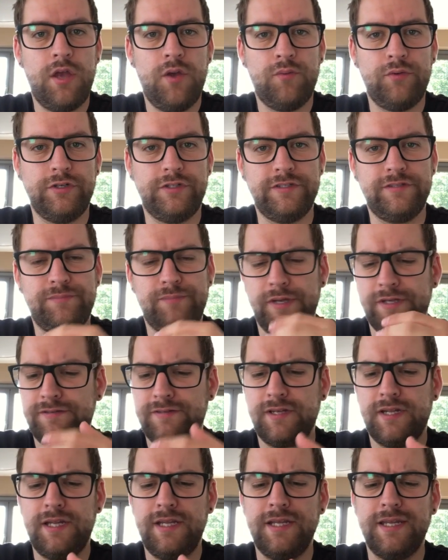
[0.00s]
which is
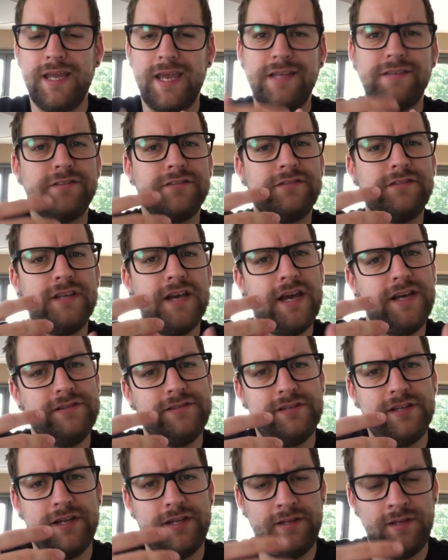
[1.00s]
basically an exercise
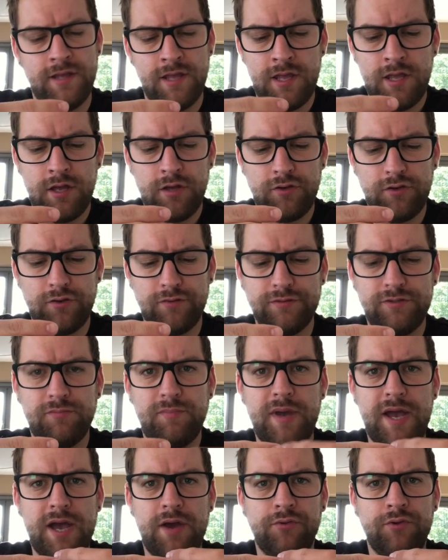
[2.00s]
that goes
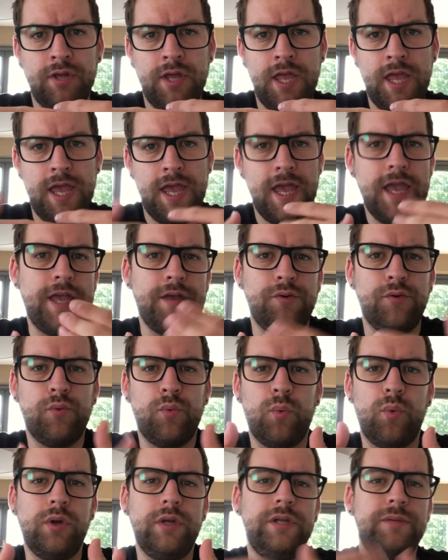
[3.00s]
about, hey,
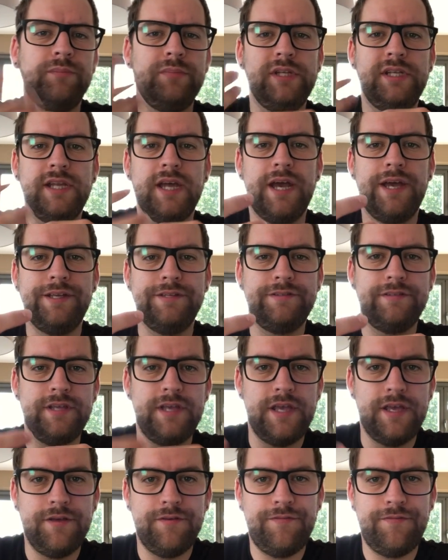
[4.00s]
wouldn't it be nice
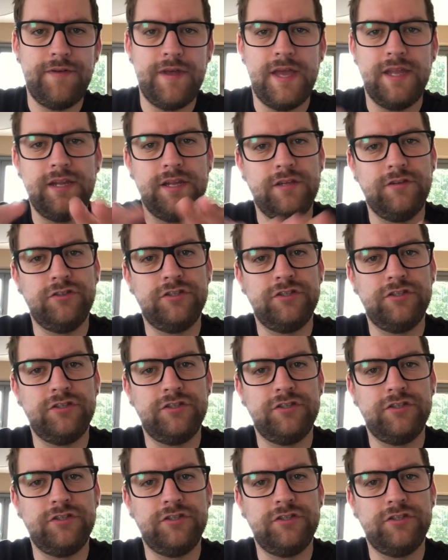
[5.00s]
if, and then